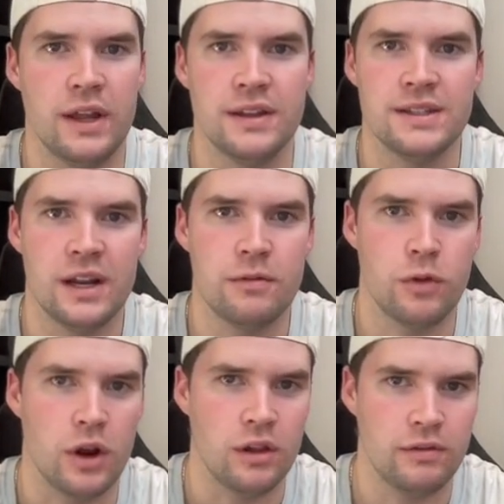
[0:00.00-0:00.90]
And the setup
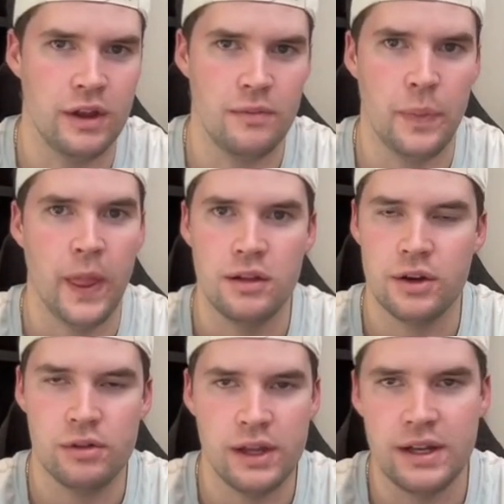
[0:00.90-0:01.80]
for all of it
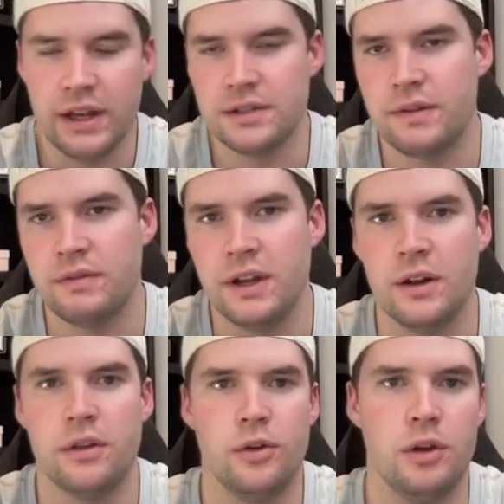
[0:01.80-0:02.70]
literally takes 15
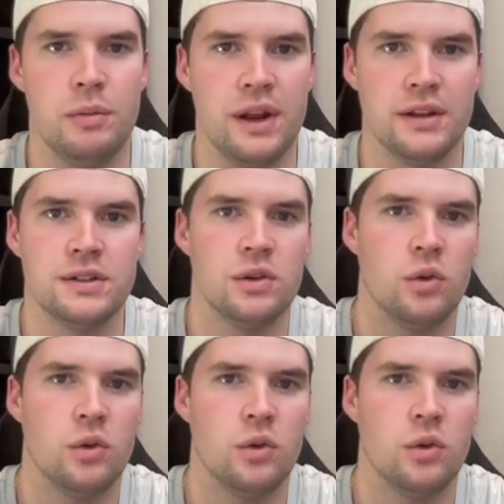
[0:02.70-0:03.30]
to 30 minutes